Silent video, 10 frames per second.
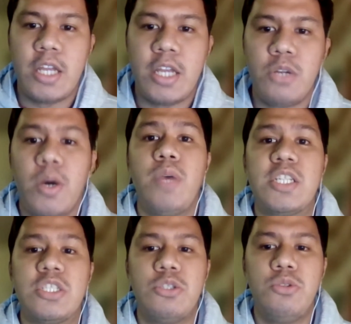in
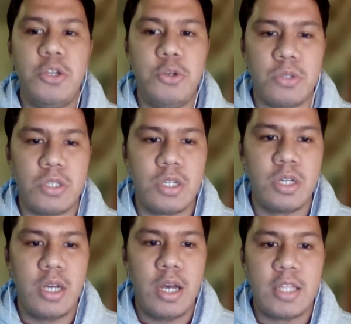what ways do the
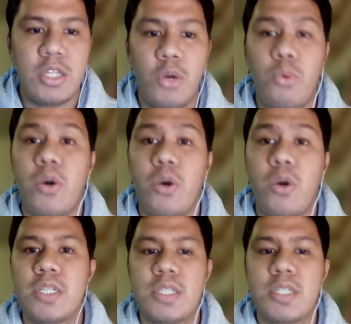youth, the
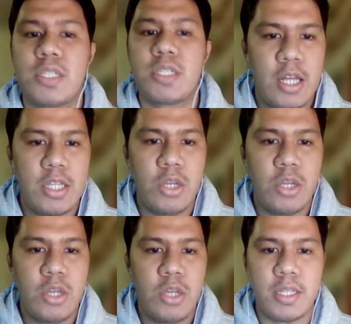workers,
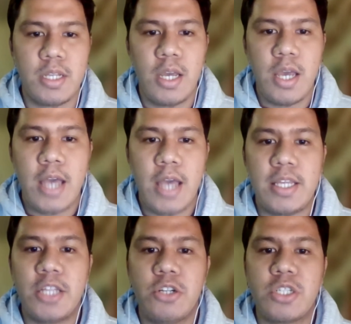the women,
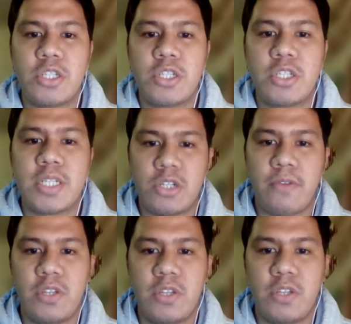and the other
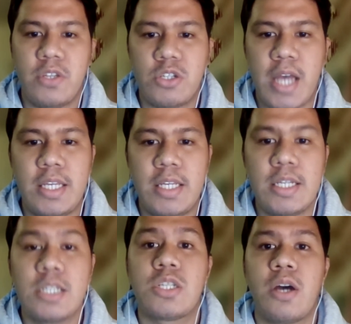sectors of the
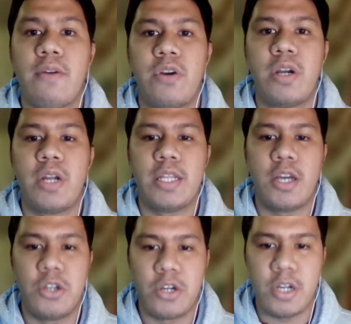society suffer
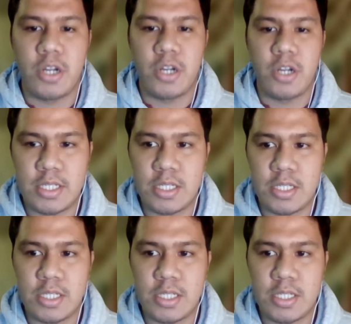in other
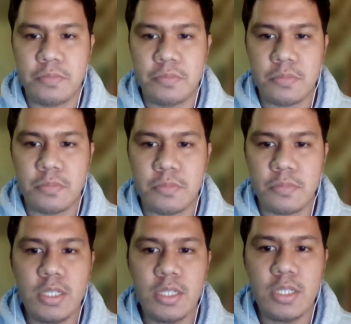countries?
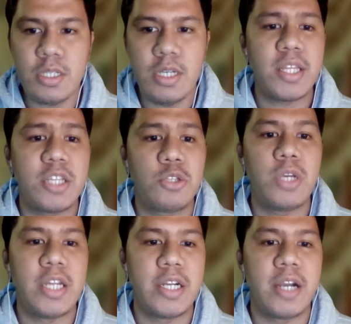I
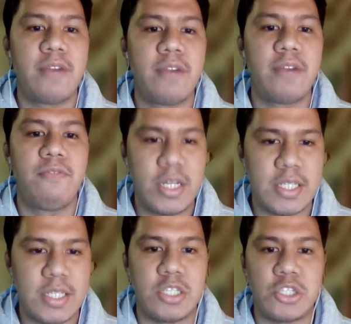wanted to hear their
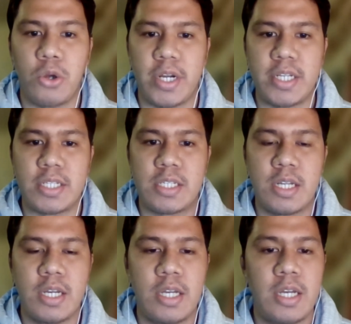voices and
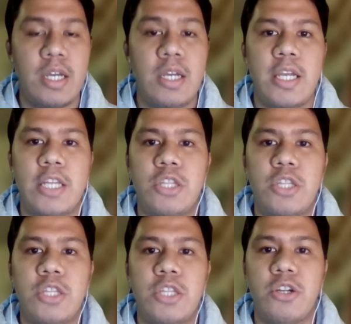stories.
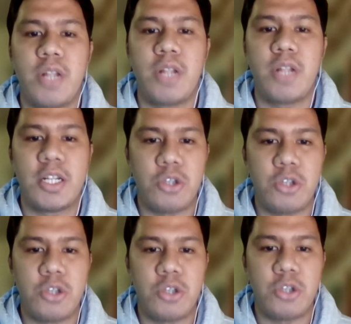International
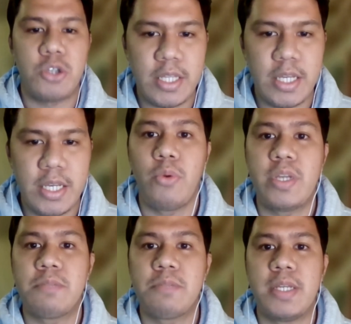solidarity has
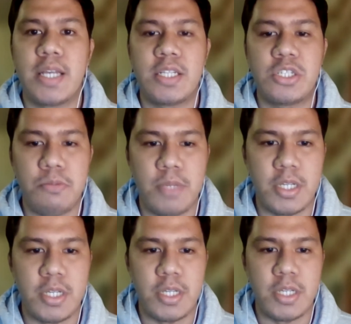always made sense
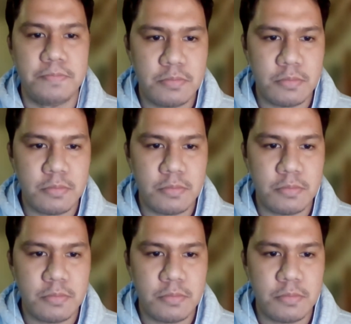to me.